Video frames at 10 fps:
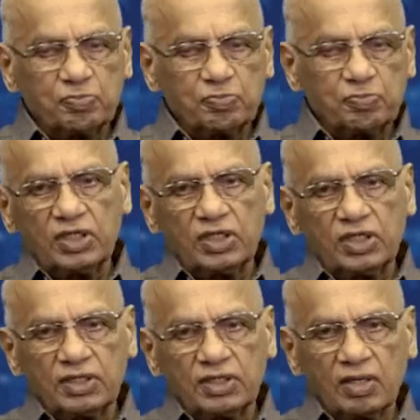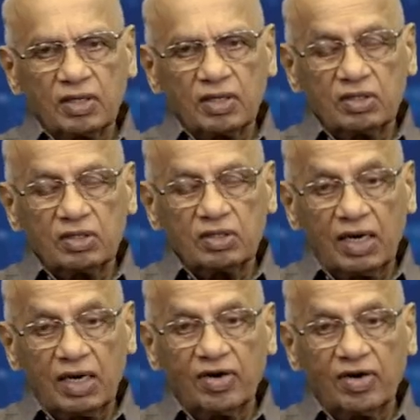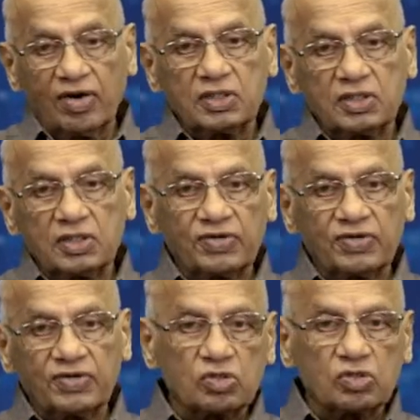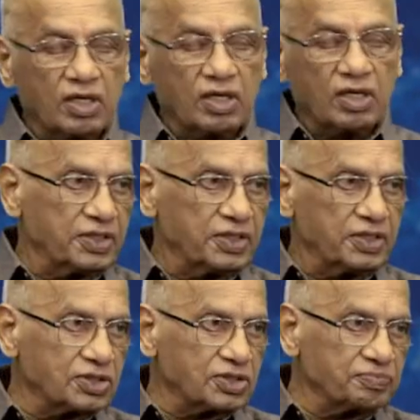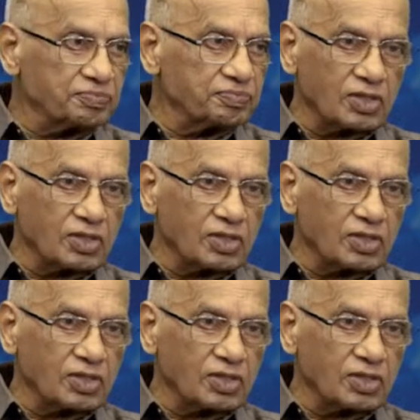especially when the valve development is financed by companies.